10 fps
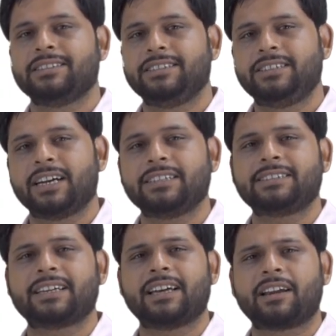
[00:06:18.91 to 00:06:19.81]

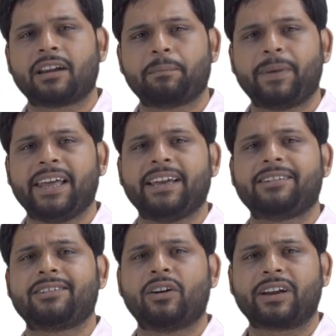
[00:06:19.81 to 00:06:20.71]
Just
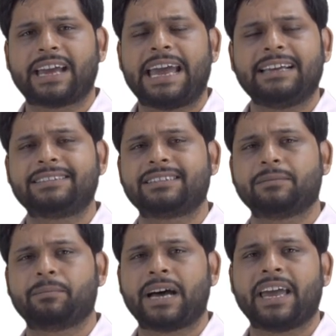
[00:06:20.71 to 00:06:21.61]
replace your x
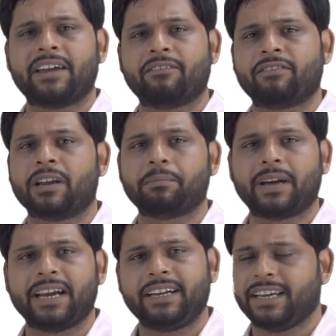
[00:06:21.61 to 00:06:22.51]
by 1
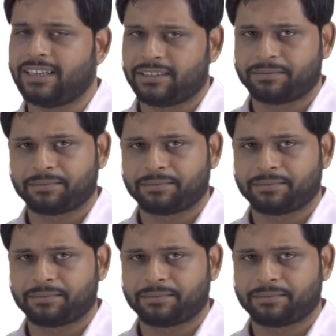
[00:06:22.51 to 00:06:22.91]
by t.